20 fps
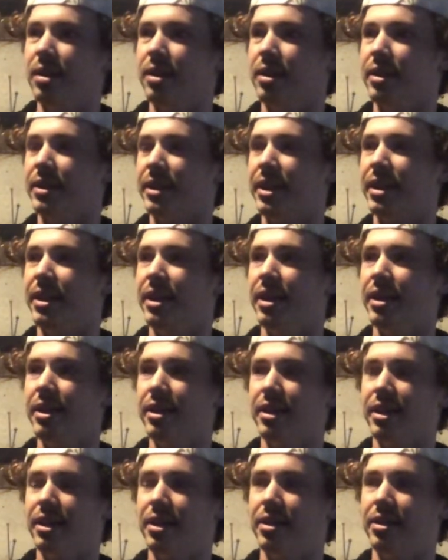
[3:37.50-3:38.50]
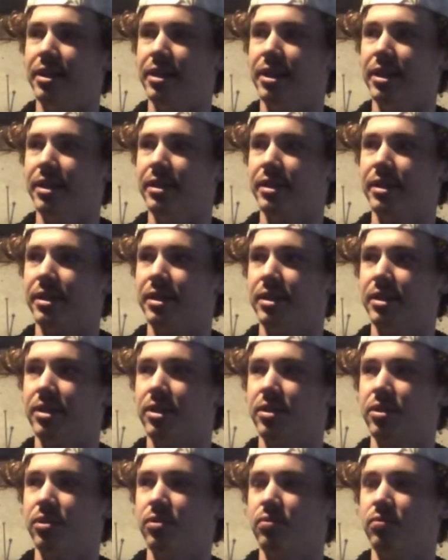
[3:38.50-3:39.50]
in Canadian, I think
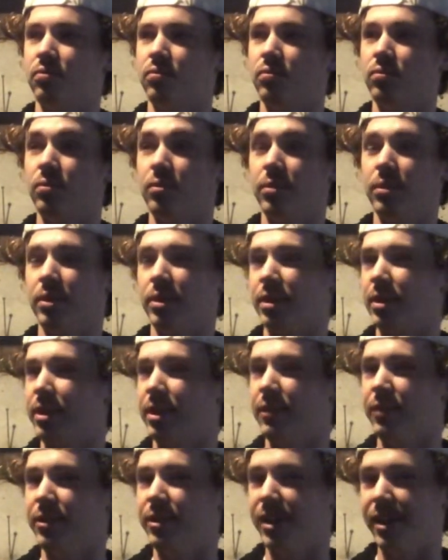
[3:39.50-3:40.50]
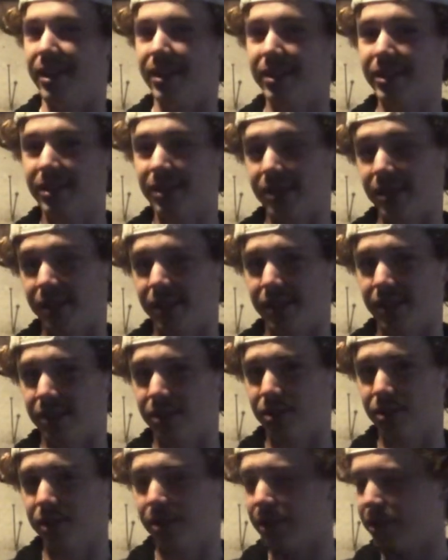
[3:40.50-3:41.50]
it's give or take
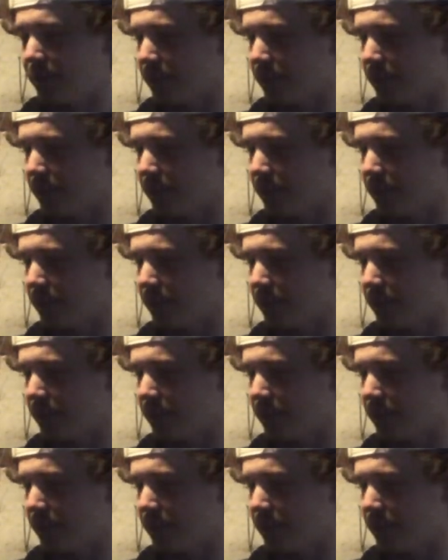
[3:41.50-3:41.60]
600